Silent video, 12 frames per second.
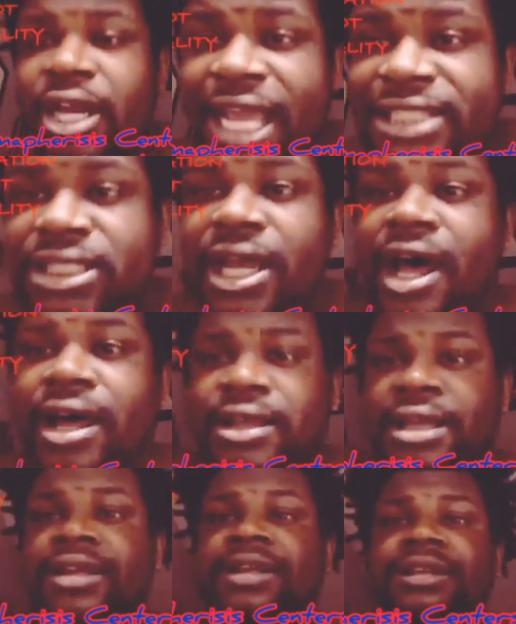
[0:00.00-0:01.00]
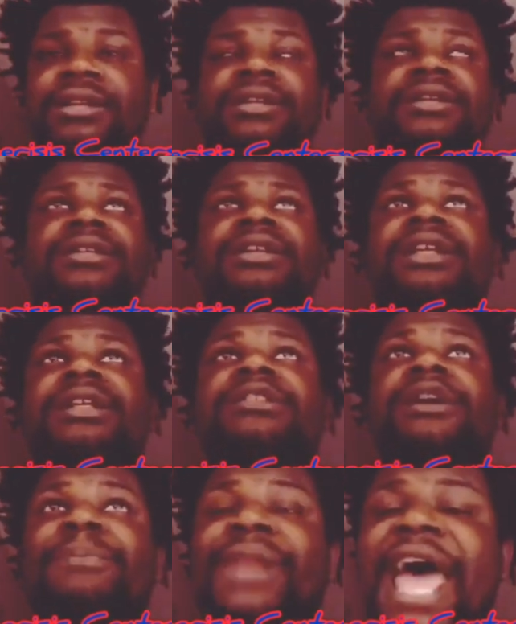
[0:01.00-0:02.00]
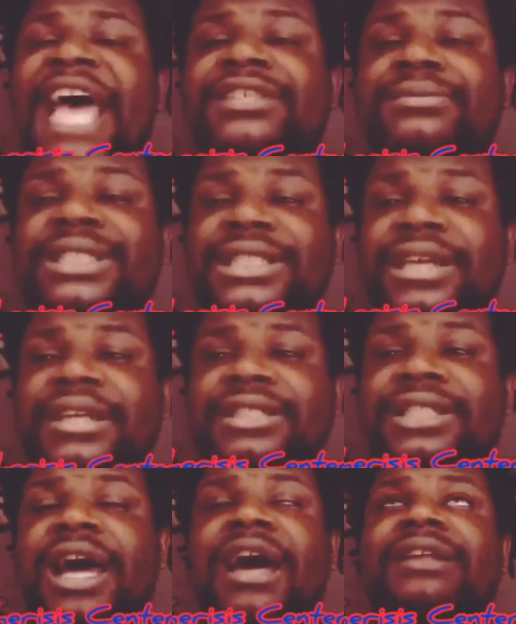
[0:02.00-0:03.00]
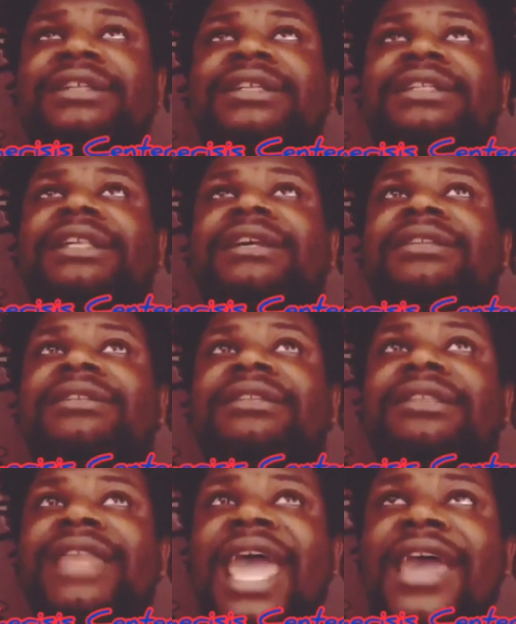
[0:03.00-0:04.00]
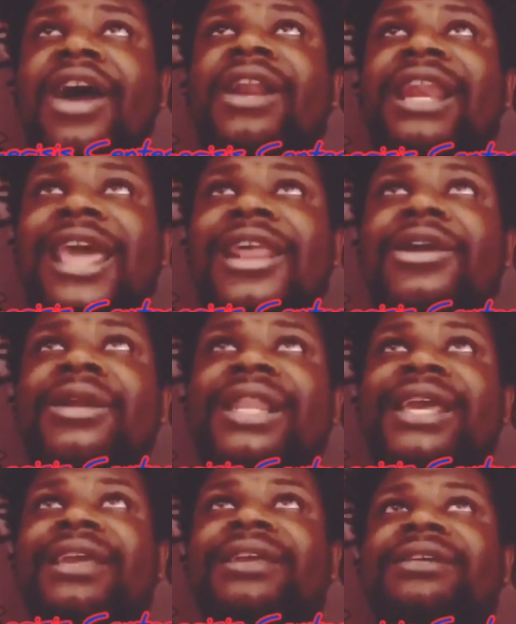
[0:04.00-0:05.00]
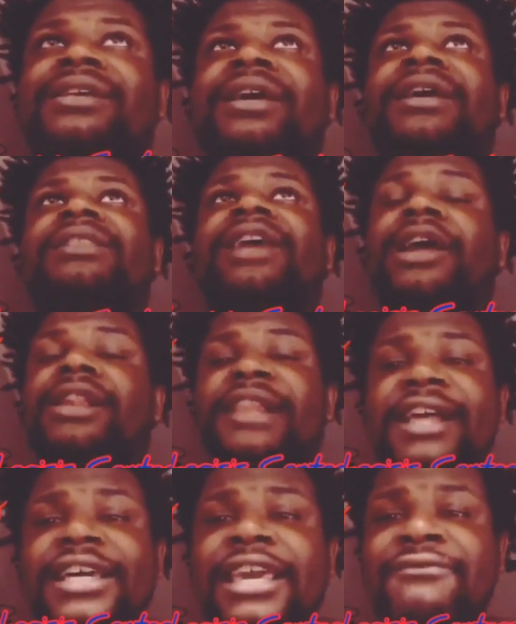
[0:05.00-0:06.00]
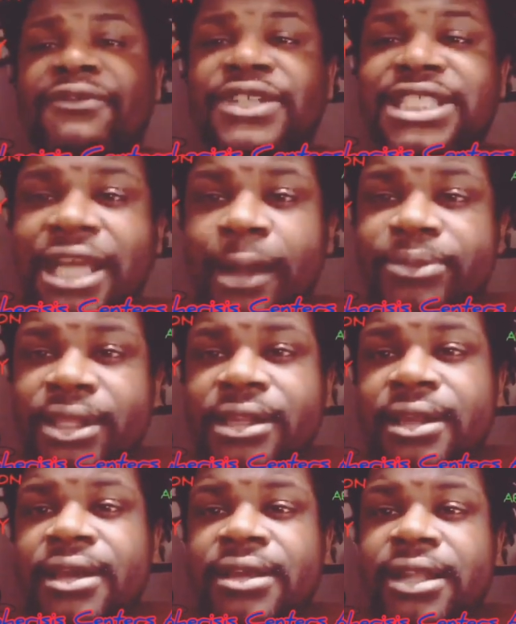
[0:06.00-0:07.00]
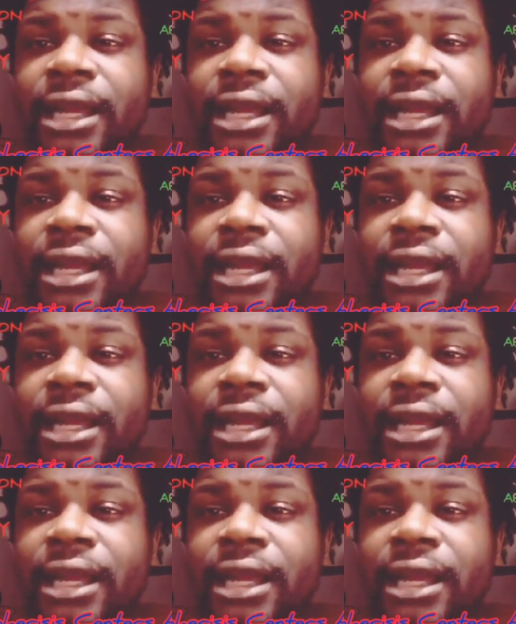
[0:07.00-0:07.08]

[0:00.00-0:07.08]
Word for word: on that, y'all. The plasma centers, y'all, they are literally, they're looking for something.